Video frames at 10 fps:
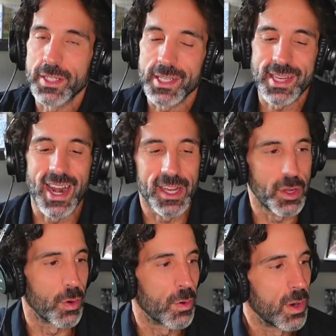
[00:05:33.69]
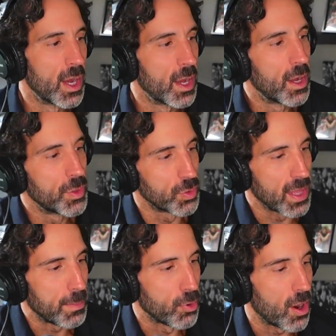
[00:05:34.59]
Just kind of go through
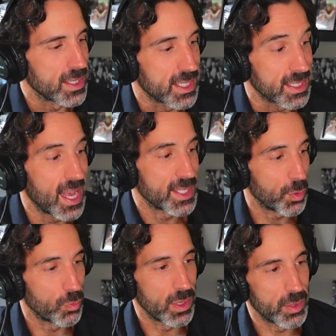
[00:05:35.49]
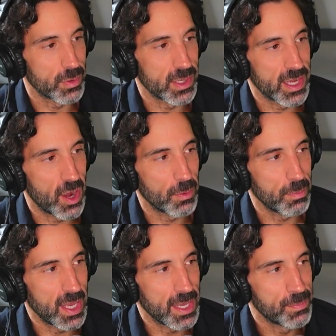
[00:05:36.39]
that process. And that's really, really helped
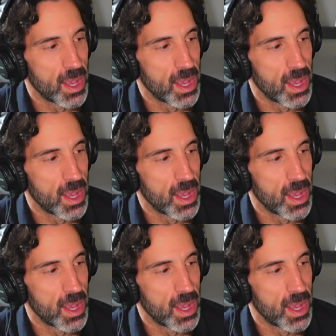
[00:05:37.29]
me.